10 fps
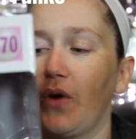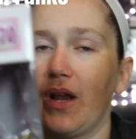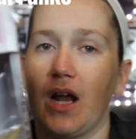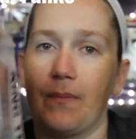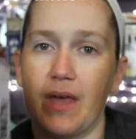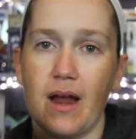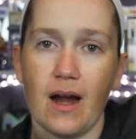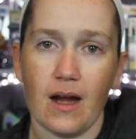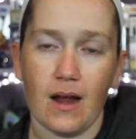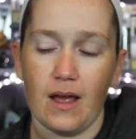and going up
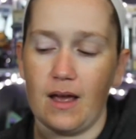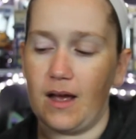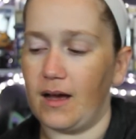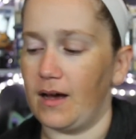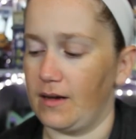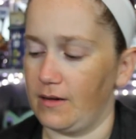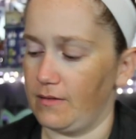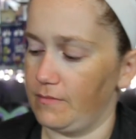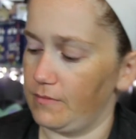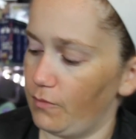there,
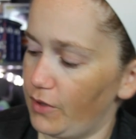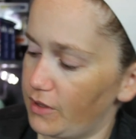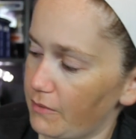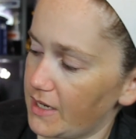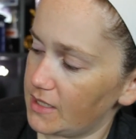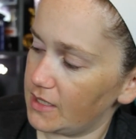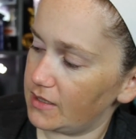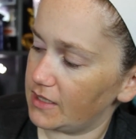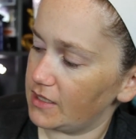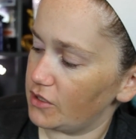with the
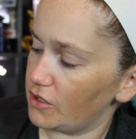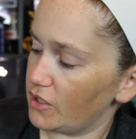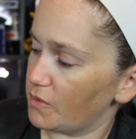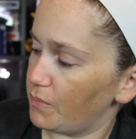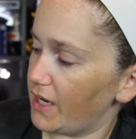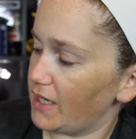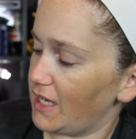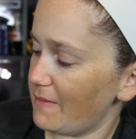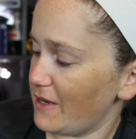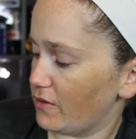rest of the 6-inchers,
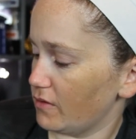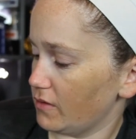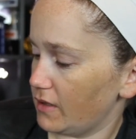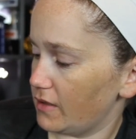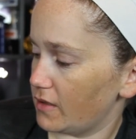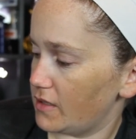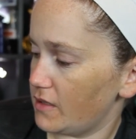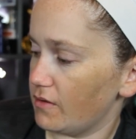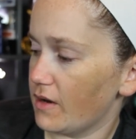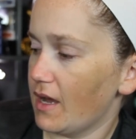but he'd be cool
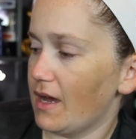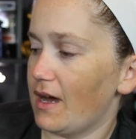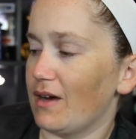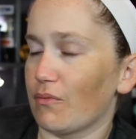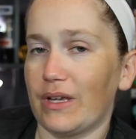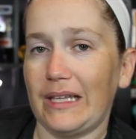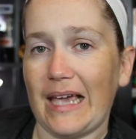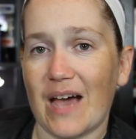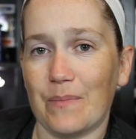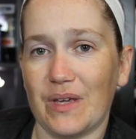glittered too.
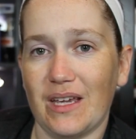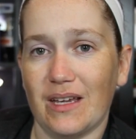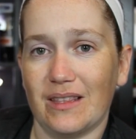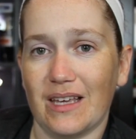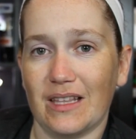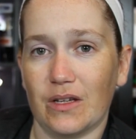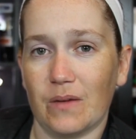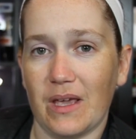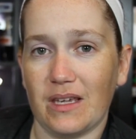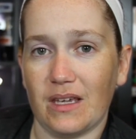Really happy
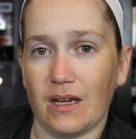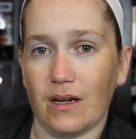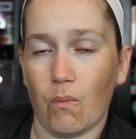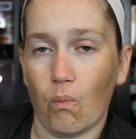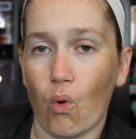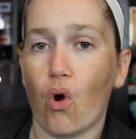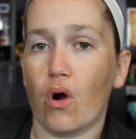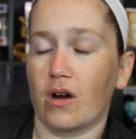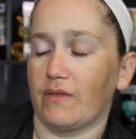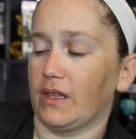that they're making
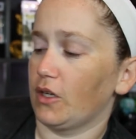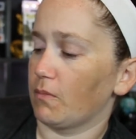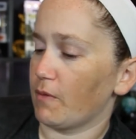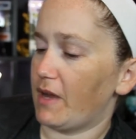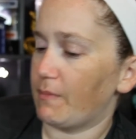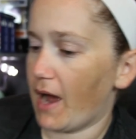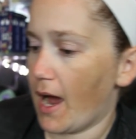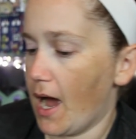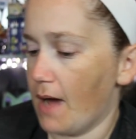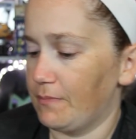more of the Little
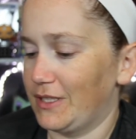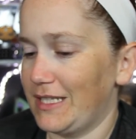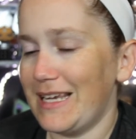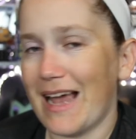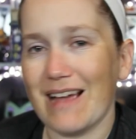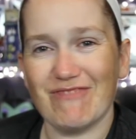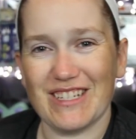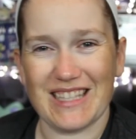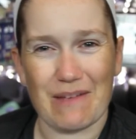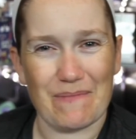Mermaid Pop. See,
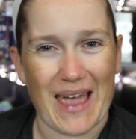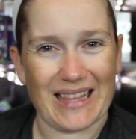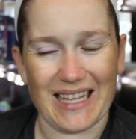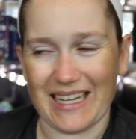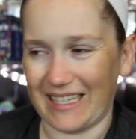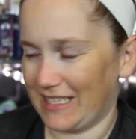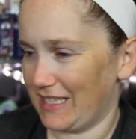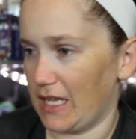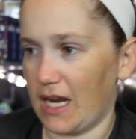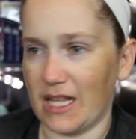I'm bad luck.
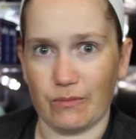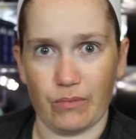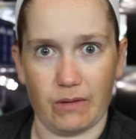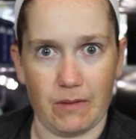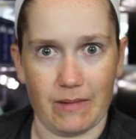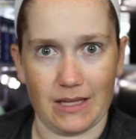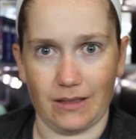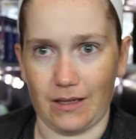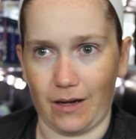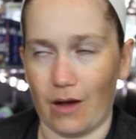The nuns bring me
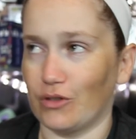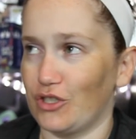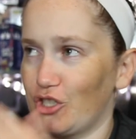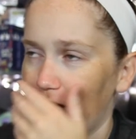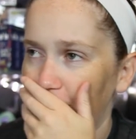bad luck. Oh, I